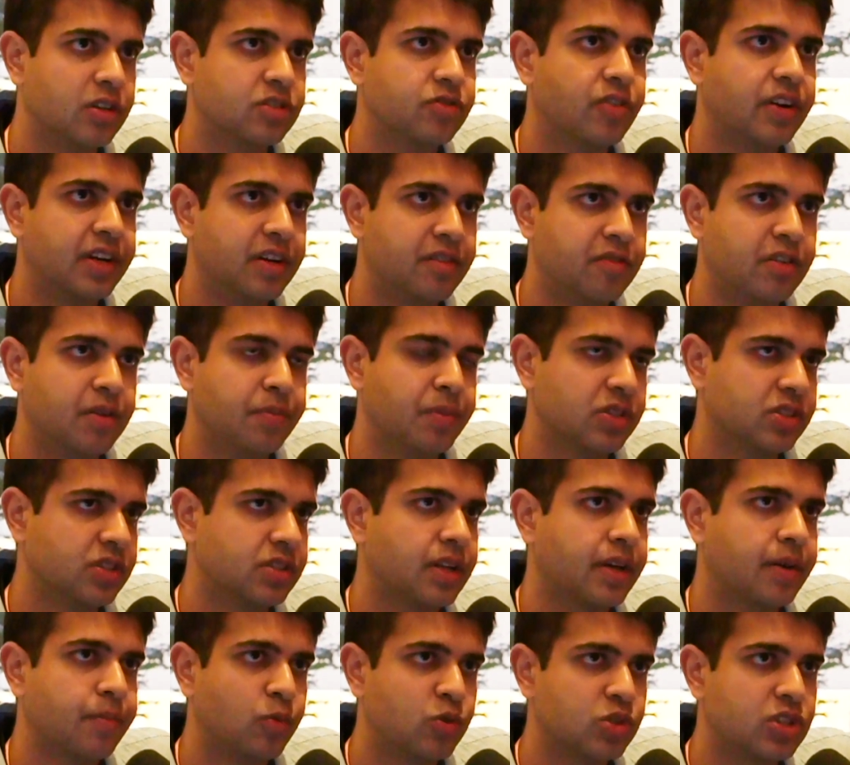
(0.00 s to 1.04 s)
is very different because it's
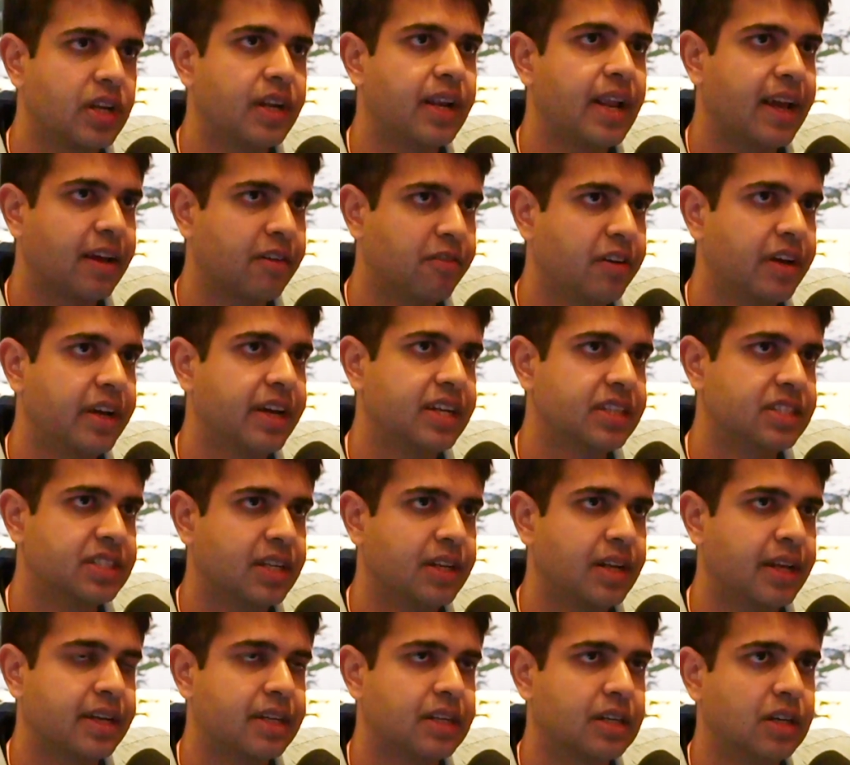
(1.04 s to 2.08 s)
like mostly language
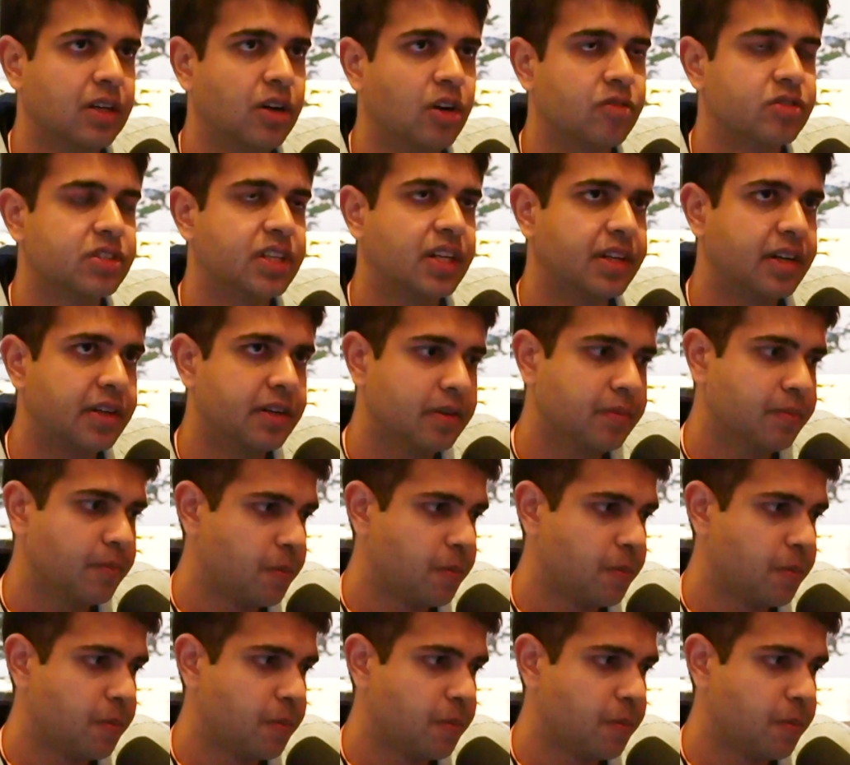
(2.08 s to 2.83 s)
and like a lot of chat data.